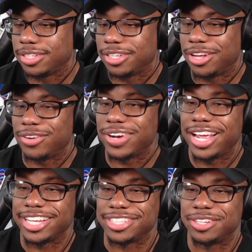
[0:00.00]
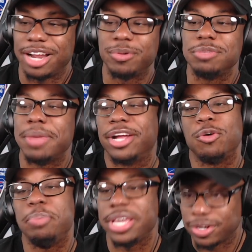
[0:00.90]
All right, so that was
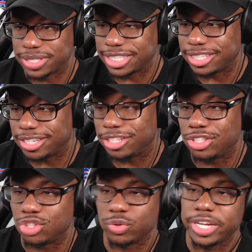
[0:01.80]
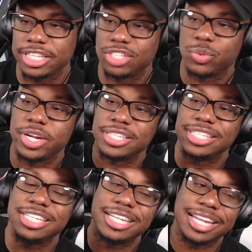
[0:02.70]
Michael Peterson, drink, swear,
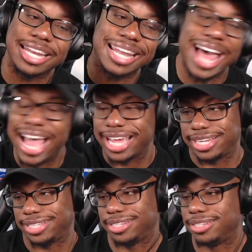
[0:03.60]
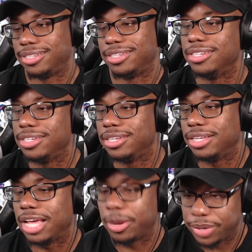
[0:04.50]
steal, and lie.
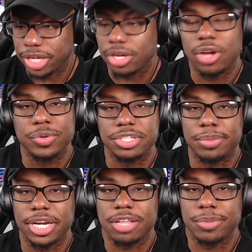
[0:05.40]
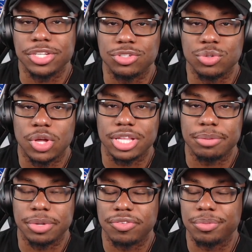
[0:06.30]
How many of y'all with somebody that makes you do all the
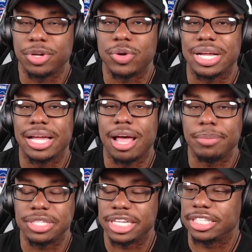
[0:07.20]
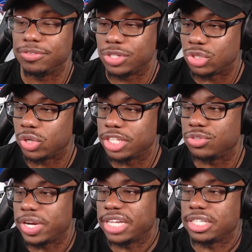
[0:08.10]
above? Let me know in the comment section. If you enjoyed
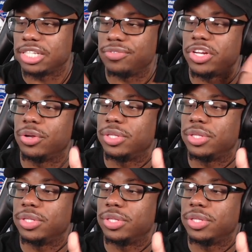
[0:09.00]
this reaction, give this video a